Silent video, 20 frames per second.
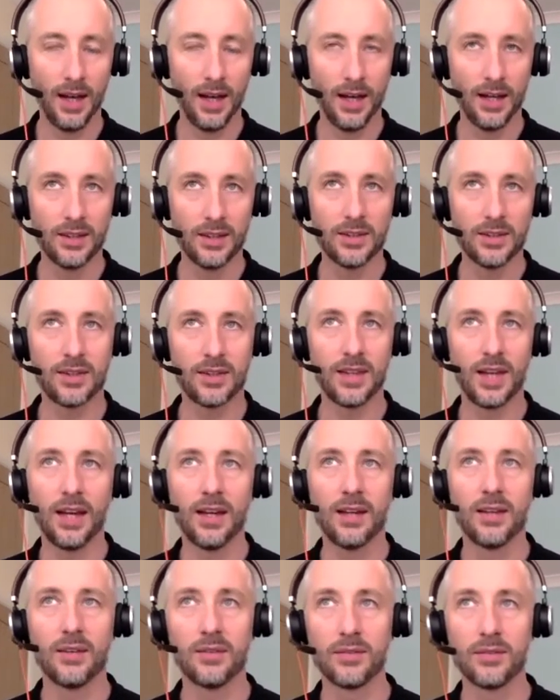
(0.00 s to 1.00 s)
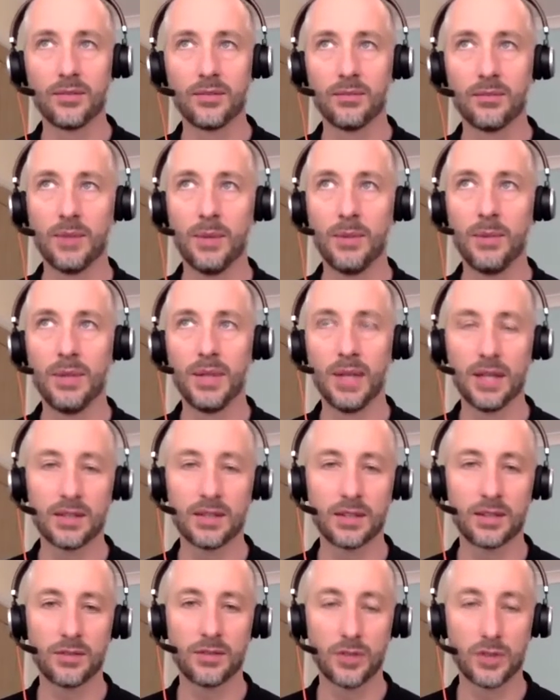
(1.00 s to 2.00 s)
And that maybe
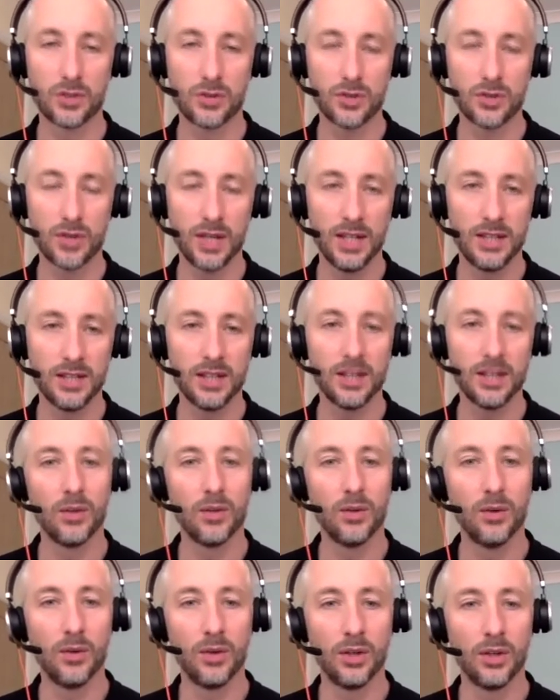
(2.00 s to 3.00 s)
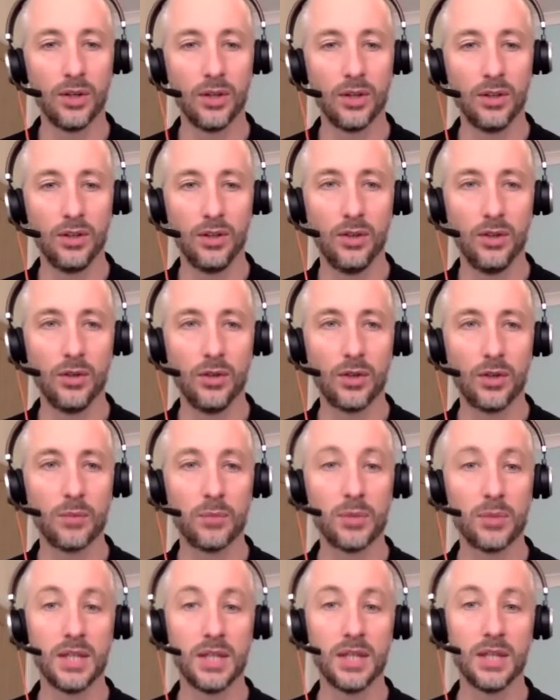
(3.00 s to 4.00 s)
that's frustrating, or you can
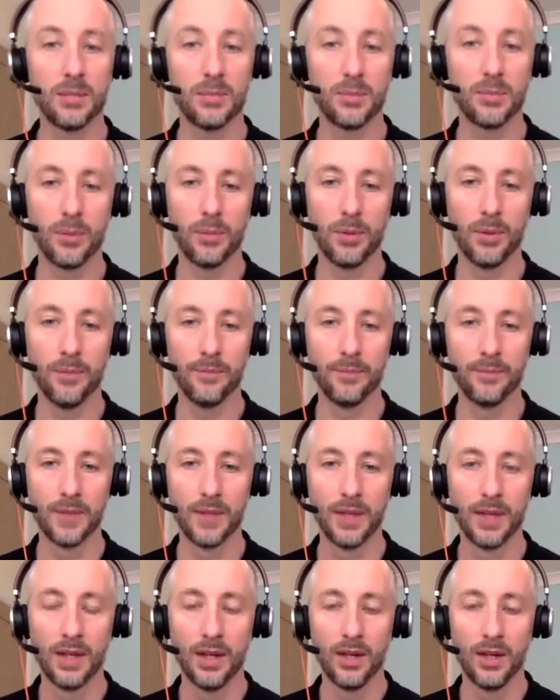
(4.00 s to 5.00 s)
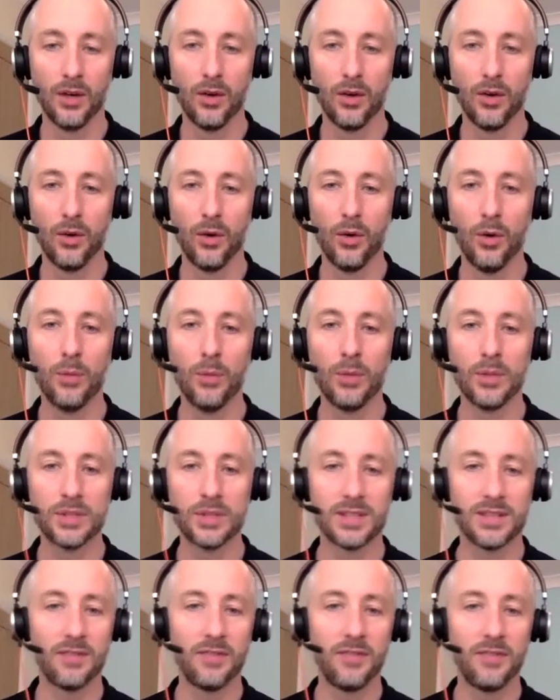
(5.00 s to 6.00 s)
present the problem almost
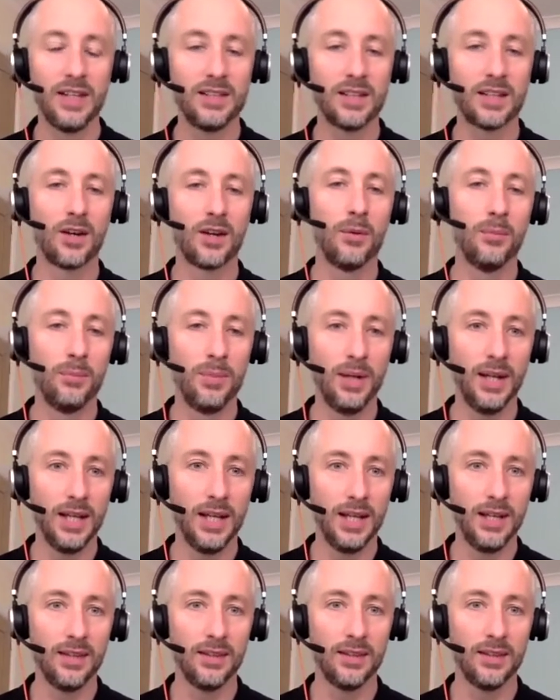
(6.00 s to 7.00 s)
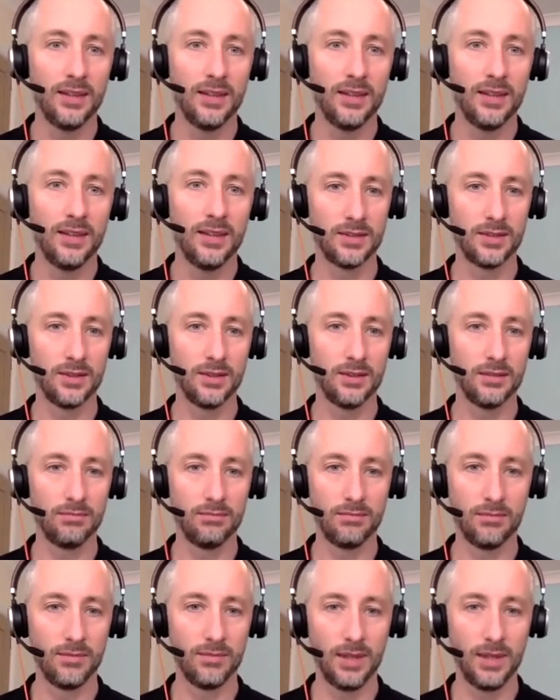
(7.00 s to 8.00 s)
as a fait accompli, that it's,
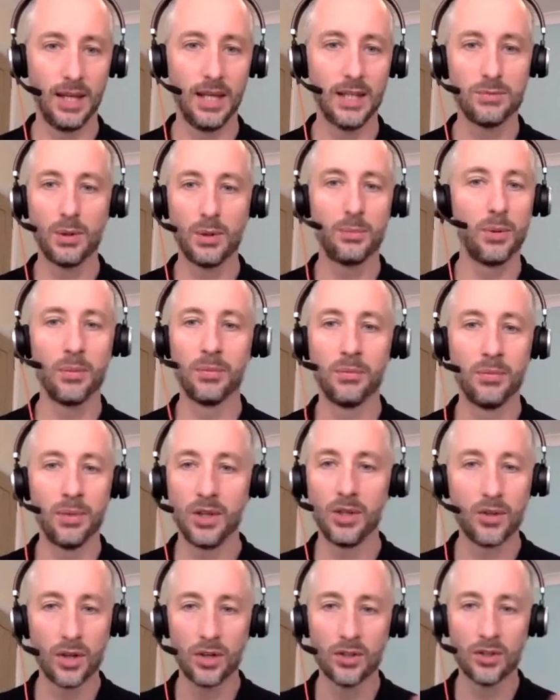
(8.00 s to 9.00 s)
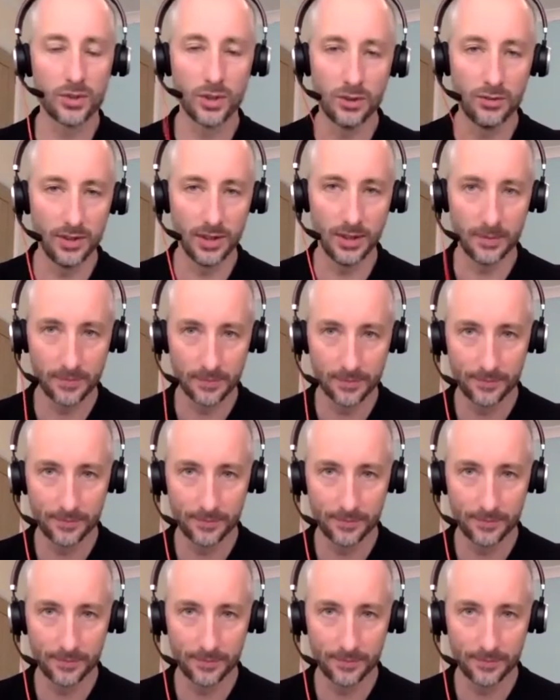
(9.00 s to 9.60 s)
here's my problem, but you can't solve it.